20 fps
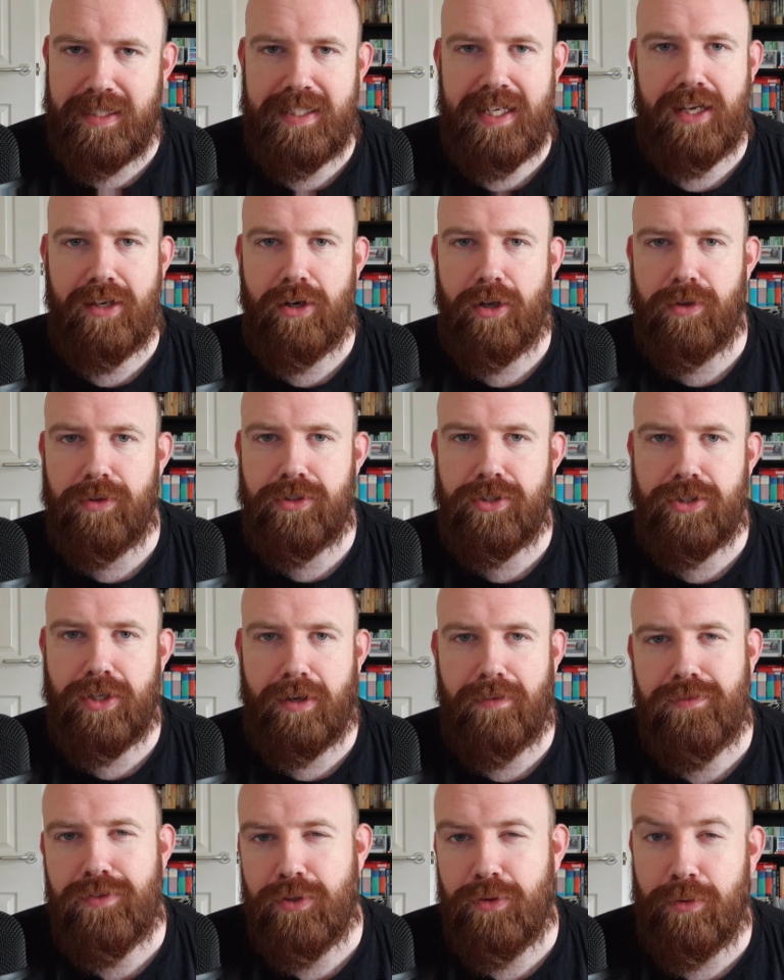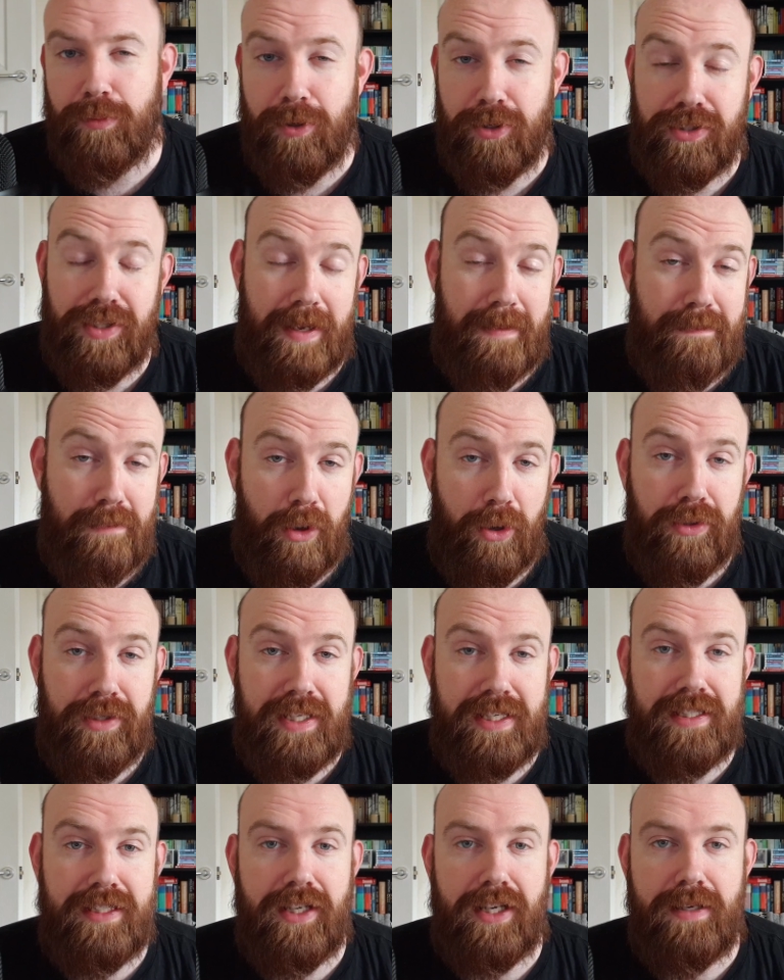download stuff, do almost like
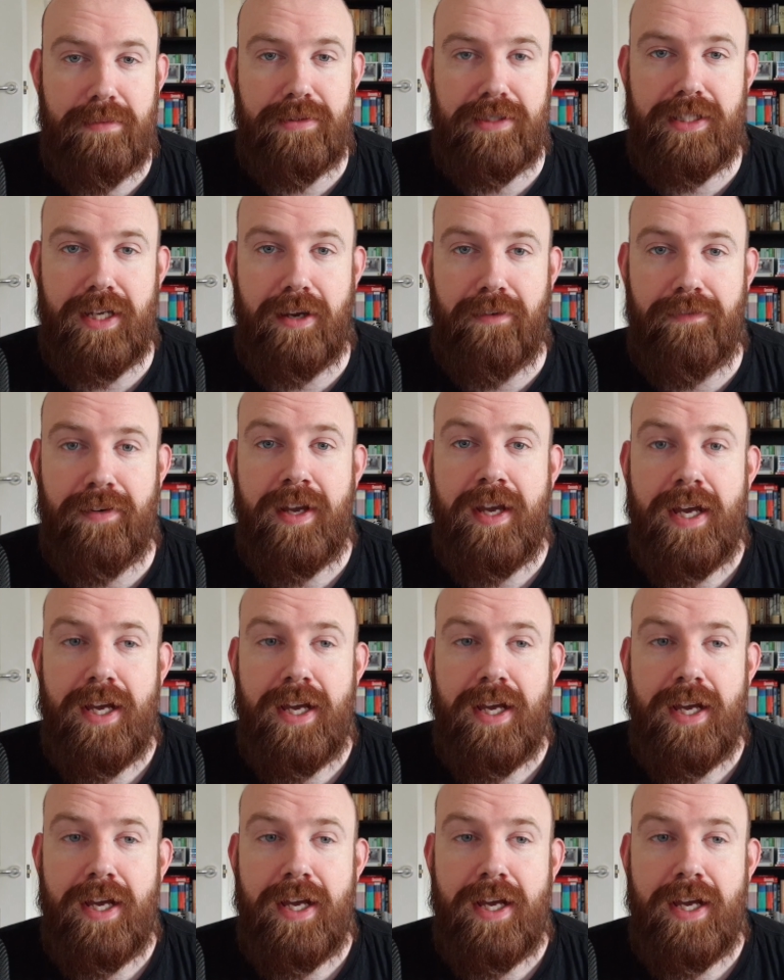modded type stuff,